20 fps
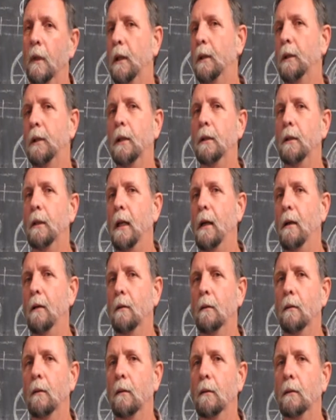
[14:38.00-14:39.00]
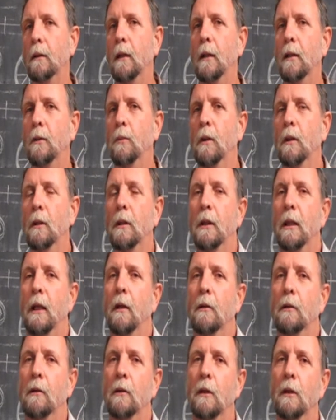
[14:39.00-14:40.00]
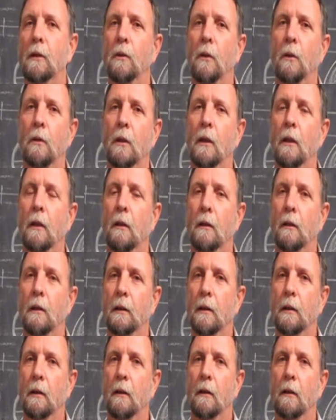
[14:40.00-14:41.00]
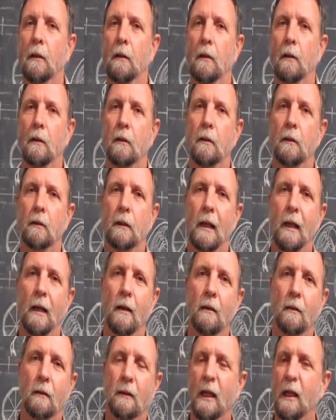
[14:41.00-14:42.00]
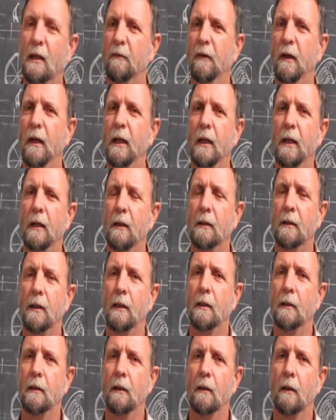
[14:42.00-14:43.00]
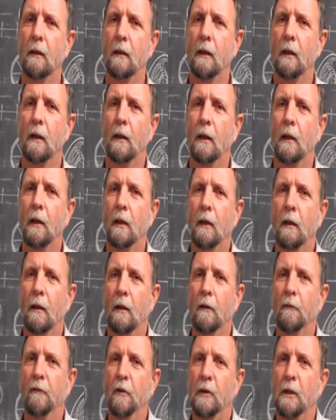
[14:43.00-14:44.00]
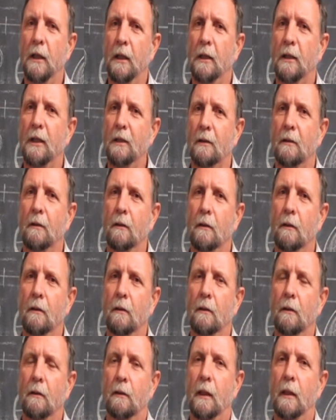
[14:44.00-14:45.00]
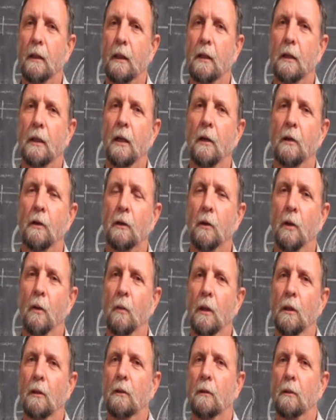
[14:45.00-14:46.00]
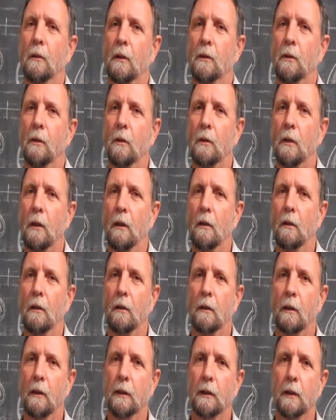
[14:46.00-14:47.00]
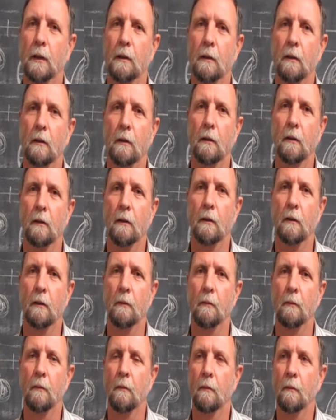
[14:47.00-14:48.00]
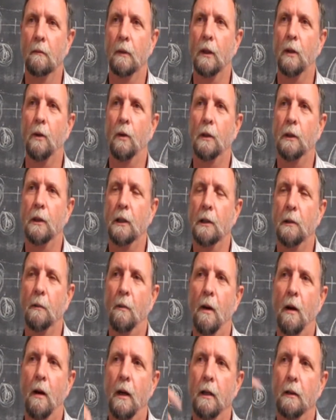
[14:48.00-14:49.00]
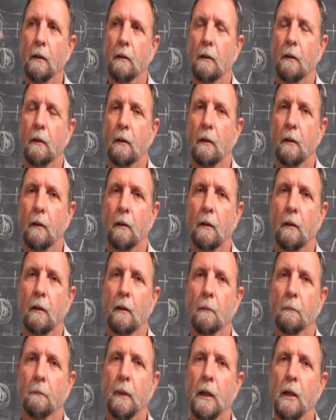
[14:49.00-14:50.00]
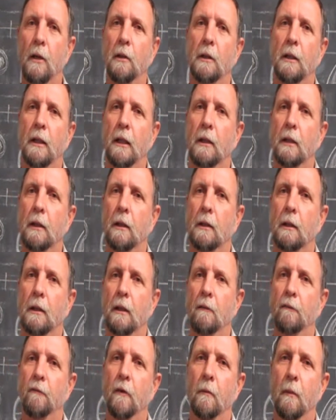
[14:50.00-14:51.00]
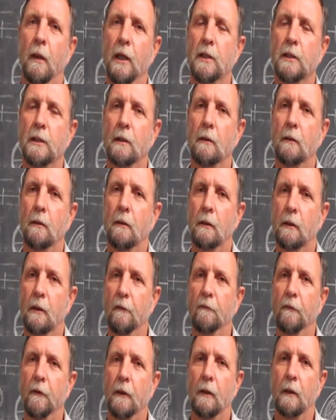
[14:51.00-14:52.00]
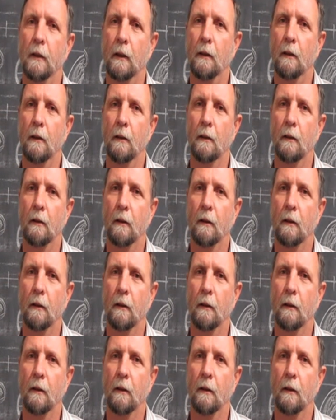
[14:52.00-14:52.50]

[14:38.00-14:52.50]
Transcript: sit down, then it will sound to a dog like sit down. That's very irritating. If you say sit, then it sounds normal to the dog like sit, because his mind processes information differently.